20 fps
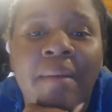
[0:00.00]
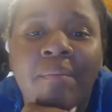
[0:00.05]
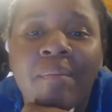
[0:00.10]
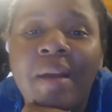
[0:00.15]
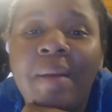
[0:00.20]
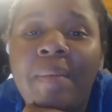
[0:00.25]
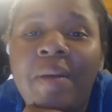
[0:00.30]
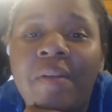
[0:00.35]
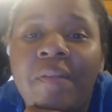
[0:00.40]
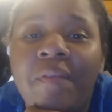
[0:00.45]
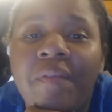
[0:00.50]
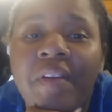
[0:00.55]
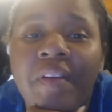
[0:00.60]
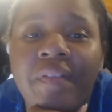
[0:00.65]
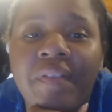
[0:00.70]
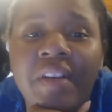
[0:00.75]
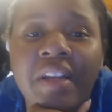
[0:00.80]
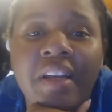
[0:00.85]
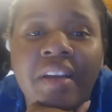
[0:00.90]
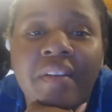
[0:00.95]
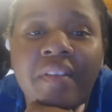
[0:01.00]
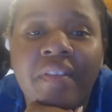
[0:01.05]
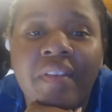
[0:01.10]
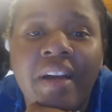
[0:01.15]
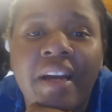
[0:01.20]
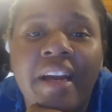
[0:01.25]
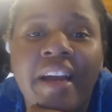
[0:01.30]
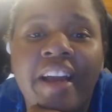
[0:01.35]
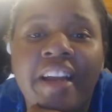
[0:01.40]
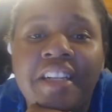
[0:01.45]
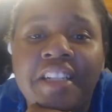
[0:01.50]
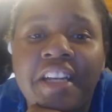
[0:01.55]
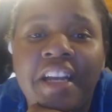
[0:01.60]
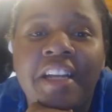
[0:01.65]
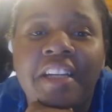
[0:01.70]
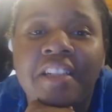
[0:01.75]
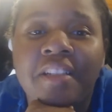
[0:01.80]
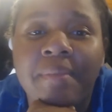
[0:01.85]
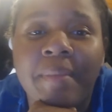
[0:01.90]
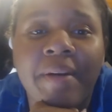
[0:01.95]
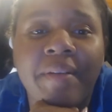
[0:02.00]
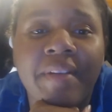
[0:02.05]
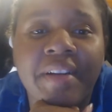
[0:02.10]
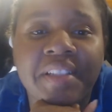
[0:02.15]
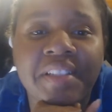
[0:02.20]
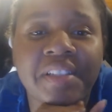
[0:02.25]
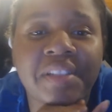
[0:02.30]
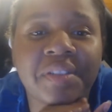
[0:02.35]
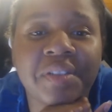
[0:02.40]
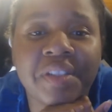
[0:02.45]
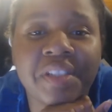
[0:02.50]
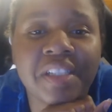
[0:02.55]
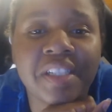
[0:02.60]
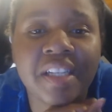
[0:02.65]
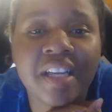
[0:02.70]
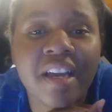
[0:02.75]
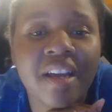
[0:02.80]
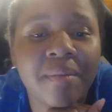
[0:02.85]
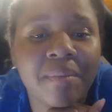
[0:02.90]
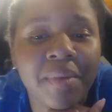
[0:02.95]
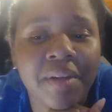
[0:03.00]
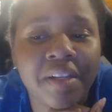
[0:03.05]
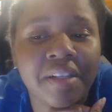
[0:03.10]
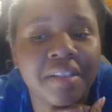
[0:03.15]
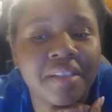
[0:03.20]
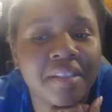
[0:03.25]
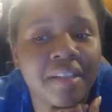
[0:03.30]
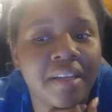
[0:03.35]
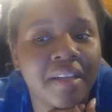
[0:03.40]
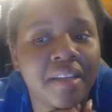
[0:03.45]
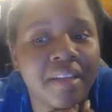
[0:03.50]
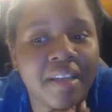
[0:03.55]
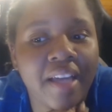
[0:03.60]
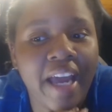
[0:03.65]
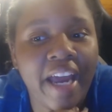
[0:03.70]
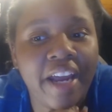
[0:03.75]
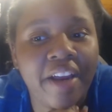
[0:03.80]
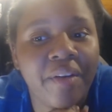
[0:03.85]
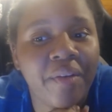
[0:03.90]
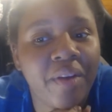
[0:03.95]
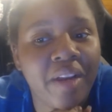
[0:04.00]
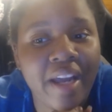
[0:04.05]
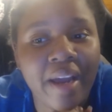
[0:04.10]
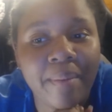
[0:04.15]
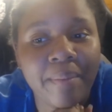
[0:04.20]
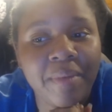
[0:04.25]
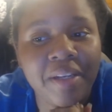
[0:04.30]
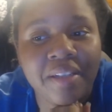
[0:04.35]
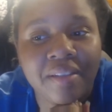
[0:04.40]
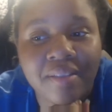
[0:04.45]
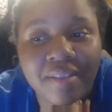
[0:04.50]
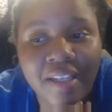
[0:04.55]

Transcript: maybe fifty if I changed my resolution again. But it's like angry at me.